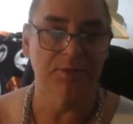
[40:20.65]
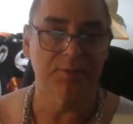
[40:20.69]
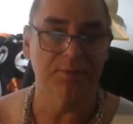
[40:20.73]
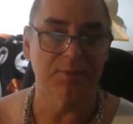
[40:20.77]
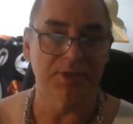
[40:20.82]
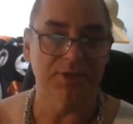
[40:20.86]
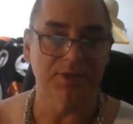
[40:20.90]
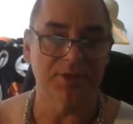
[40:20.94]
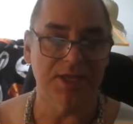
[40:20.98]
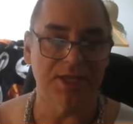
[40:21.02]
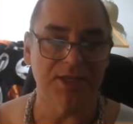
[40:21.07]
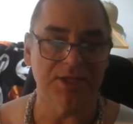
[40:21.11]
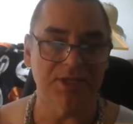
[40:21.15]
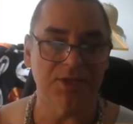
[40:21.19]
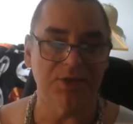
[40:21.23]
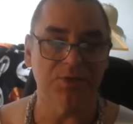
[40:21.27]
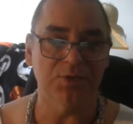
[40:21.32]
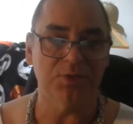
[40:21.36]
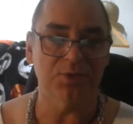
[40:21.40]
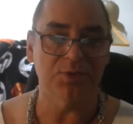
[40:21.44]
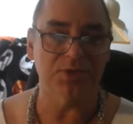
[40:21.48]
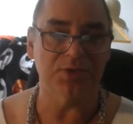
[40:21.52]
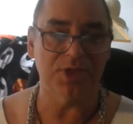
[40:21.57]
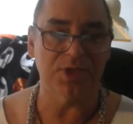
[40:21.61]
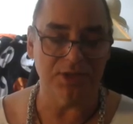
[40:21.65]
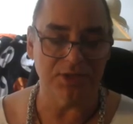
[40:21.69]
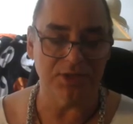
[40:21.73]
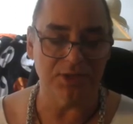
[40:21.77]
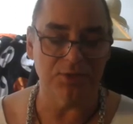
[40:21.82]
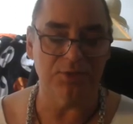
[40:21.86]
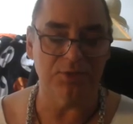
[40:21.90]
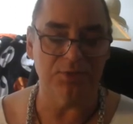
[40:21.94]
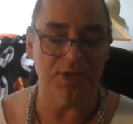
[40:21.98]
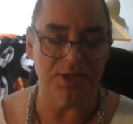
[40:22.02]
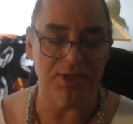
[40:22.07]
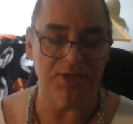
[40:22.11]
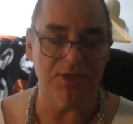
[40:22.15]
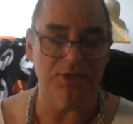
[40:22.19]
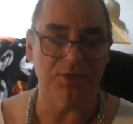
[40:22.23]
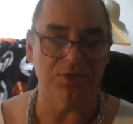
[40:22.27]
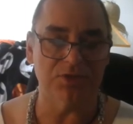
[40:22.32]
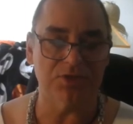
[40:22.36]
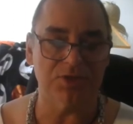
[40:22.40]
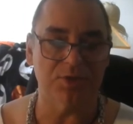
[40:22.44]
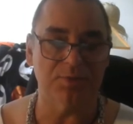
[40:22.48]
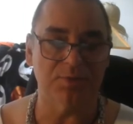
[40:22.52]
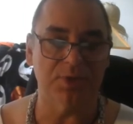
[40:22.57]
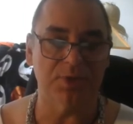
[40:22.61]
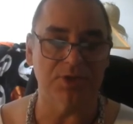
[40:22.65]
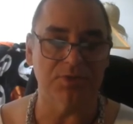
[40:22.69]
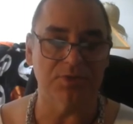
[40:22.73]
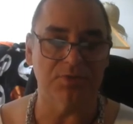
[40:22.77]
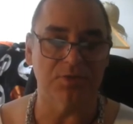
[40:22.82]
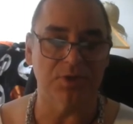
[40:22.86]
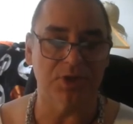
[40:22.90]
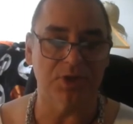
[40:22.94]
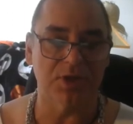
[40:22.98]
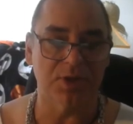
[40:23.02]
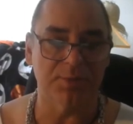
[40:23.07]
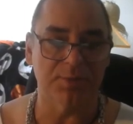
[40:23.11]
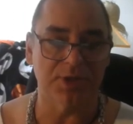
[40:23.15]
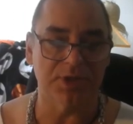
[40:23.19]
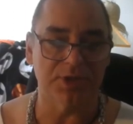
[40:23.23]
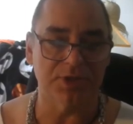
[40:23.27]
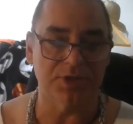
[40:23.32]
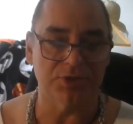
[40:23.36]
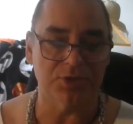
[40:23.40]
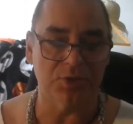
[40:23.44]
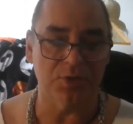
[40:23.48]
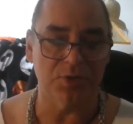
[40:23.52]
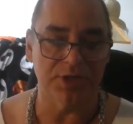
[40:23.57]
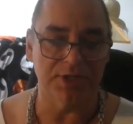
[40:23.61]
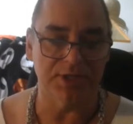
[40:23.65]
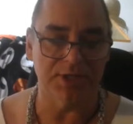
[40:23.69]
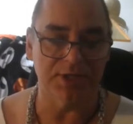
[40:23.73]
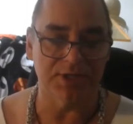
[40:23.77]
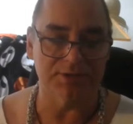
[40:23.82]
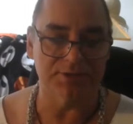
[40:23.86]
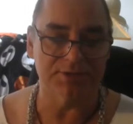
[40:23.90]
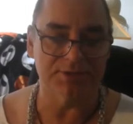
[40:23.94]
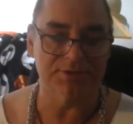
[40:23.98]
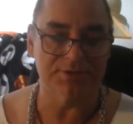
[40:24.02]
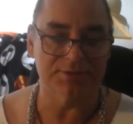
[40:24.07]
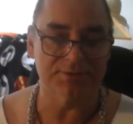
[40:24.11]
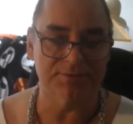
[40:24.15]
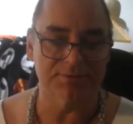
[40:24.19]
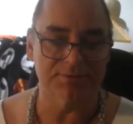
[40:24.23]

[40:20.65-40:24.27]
But thank you so much for coming and joining us.